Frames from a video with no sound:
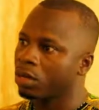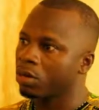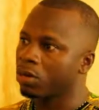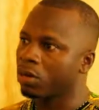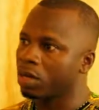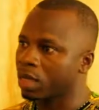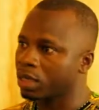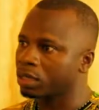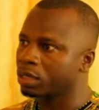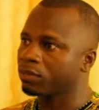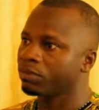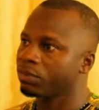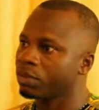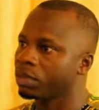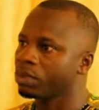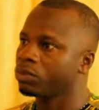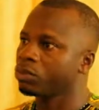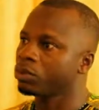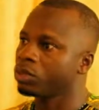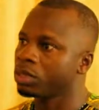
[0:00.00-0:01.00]

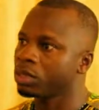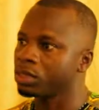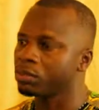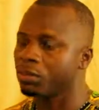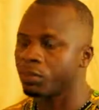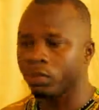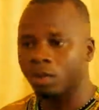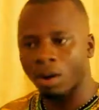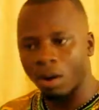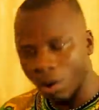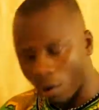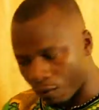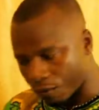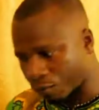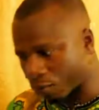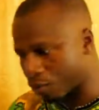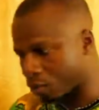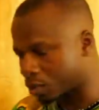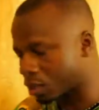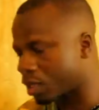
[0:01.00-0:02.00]
collectively do this program,
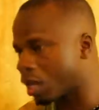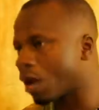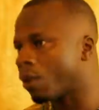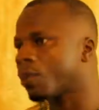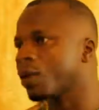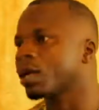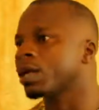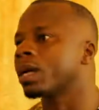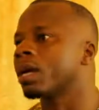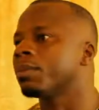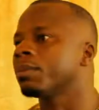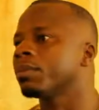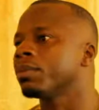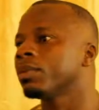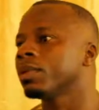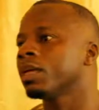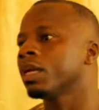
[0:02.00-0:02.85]
of course they are welcome.